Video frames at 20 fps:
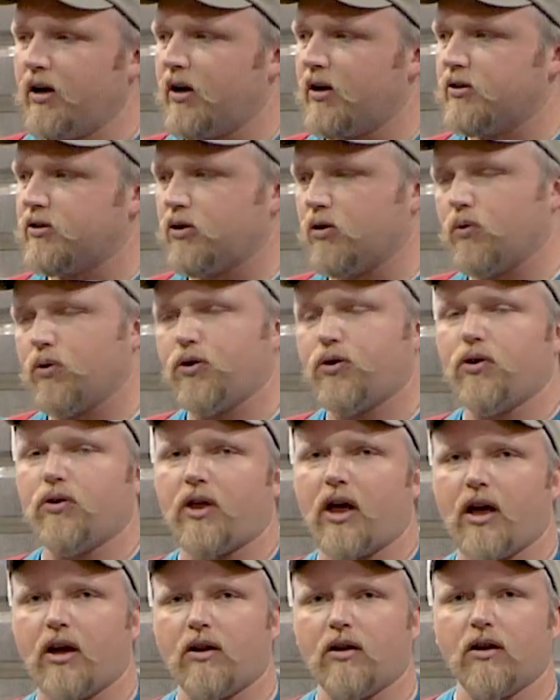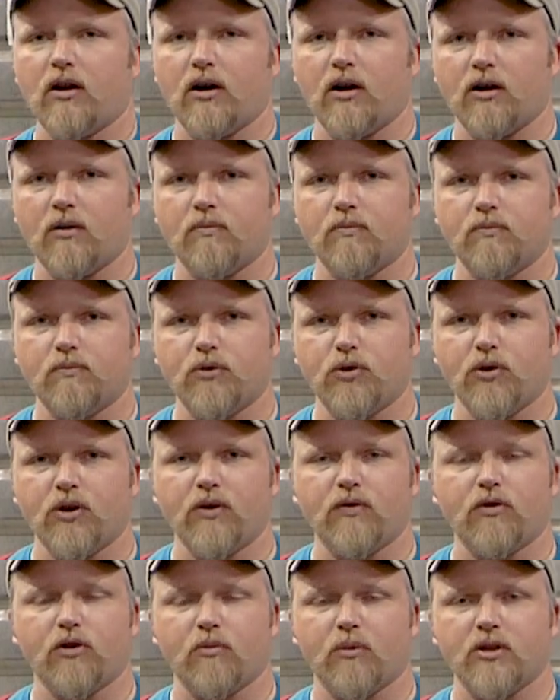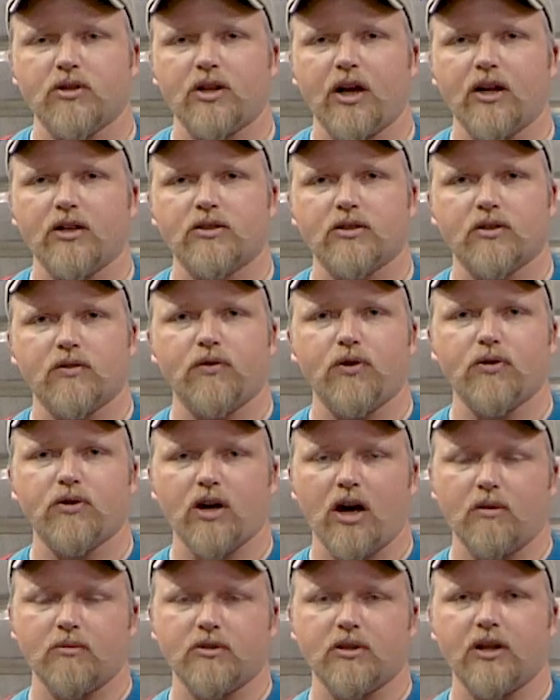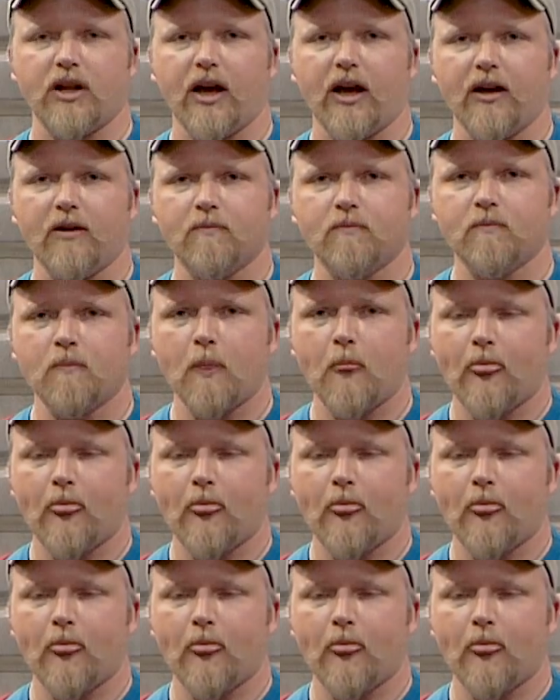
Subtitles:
And so we'll do that during fermentation a few times a day,